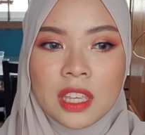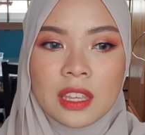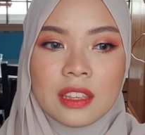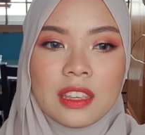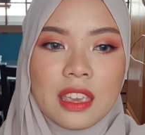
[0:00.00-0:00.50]
It
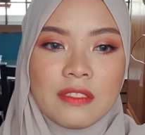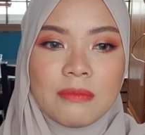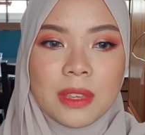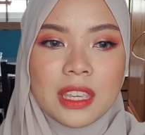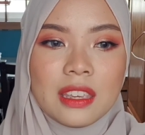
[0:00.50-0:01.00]
gave
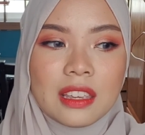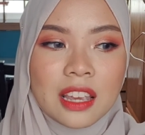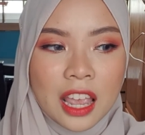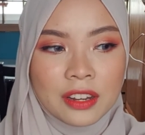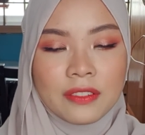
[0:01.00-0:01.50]
me
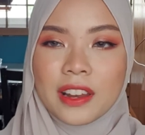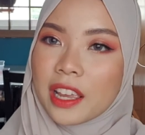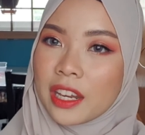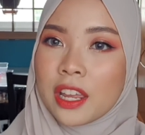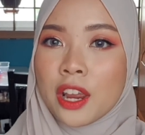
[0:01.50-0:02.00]
kind of like
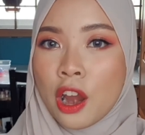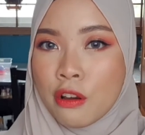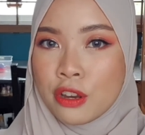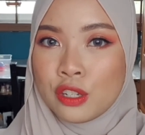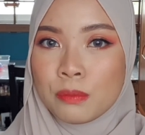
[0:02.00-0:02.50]
an
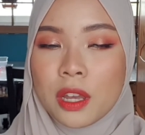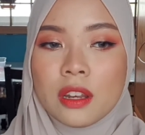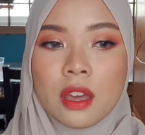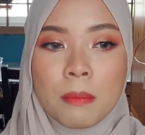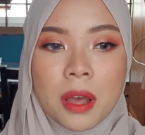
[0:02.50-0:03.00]
encouragement
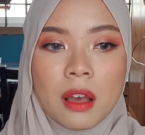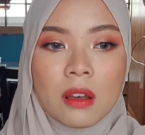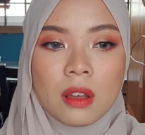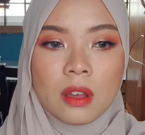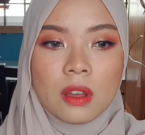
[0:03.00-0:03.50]
about
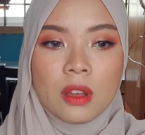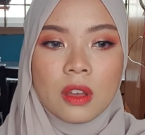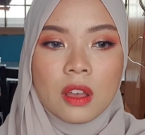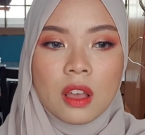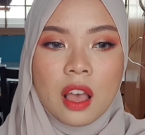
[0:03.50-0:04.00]

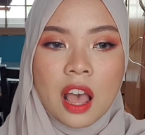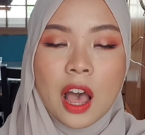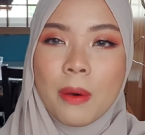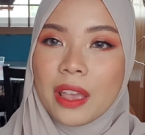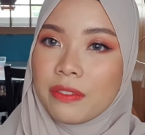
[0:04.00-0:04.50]

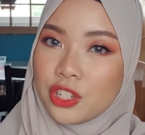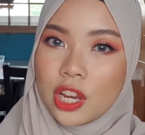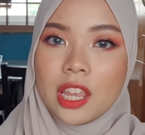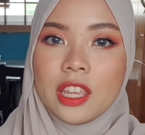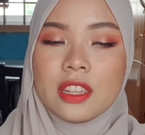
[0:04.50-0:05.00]
how I've
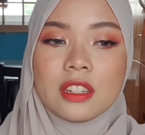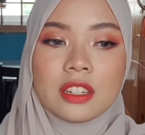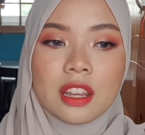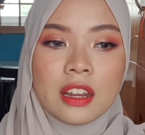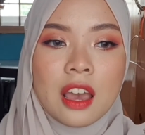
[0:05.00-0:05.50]
changed
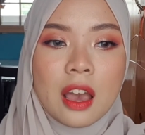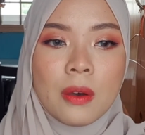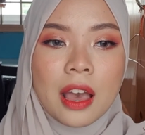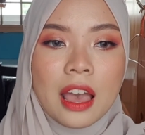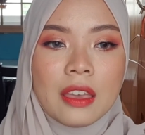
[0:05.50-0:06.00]
and
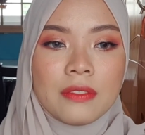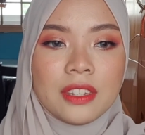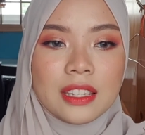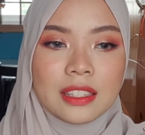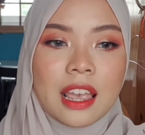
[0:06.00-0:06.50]
how I've
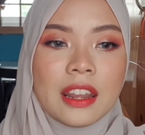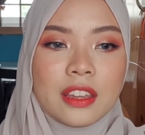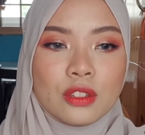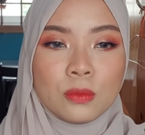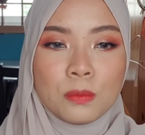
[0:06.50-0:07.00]

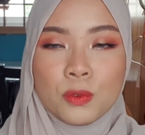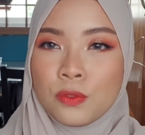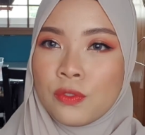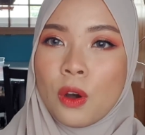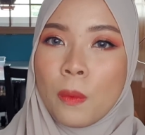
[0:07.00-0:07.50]
decided move
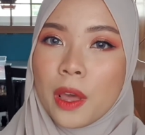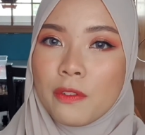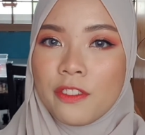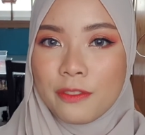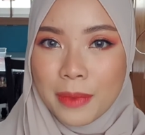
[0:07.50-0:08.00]
forward
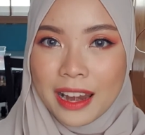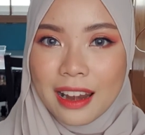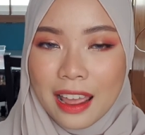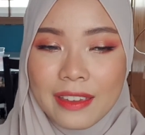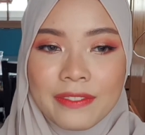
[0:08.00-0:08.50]
with my
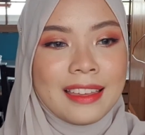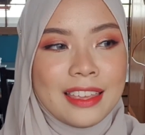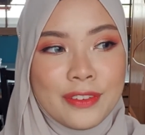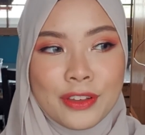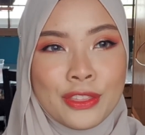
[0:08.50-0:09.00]
life,
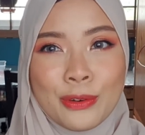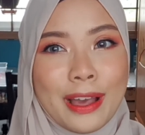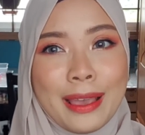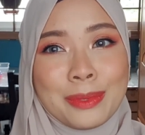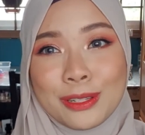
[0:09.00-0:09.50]
even though
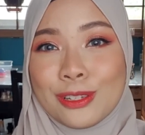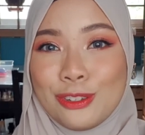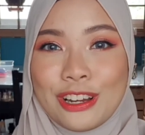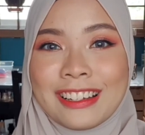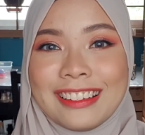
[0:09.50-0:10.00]
I'm still
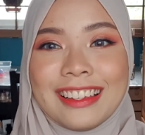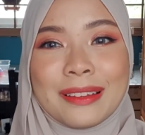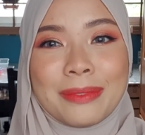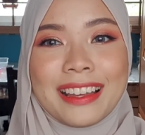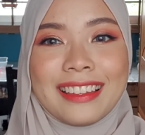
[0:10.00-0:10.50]
struggling.
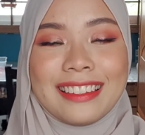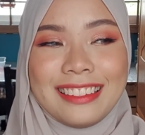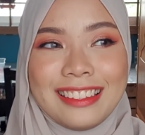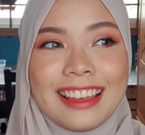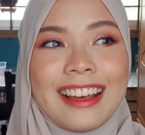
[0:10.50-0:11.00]
But
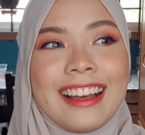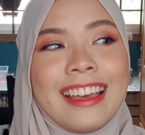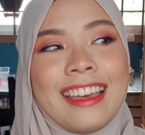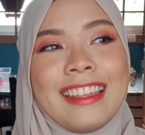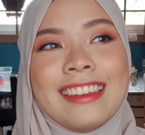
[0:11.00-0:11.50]
yeah,
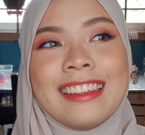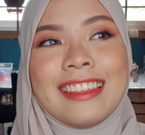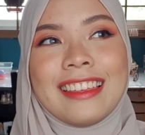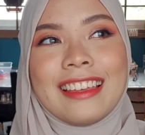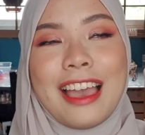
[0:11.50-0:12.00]
and
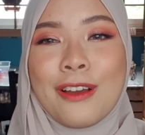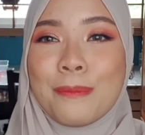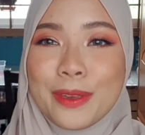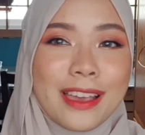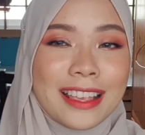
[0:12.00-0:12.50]
I hope
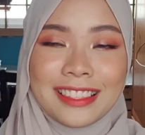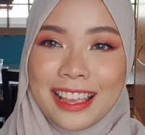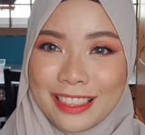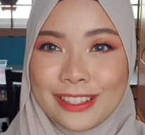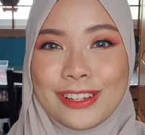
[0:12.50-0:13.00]
you guys
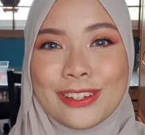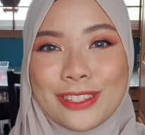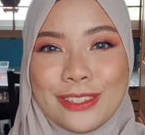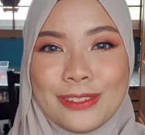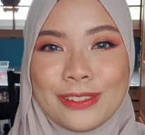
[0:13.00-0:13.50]
like the song
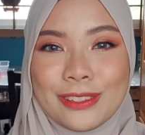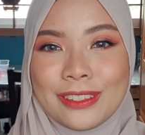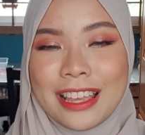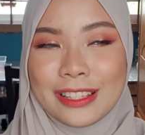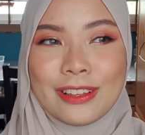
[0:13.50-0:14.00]
too. So
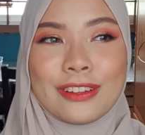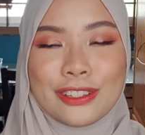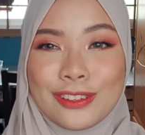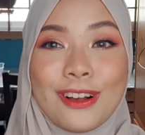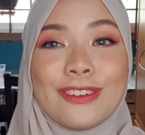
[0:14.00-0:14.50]
that song
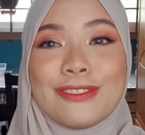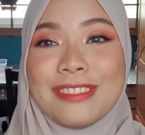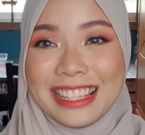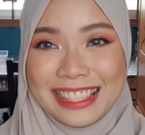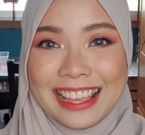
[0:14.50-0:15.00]
is called
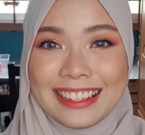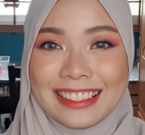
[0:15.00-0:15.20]
Reset.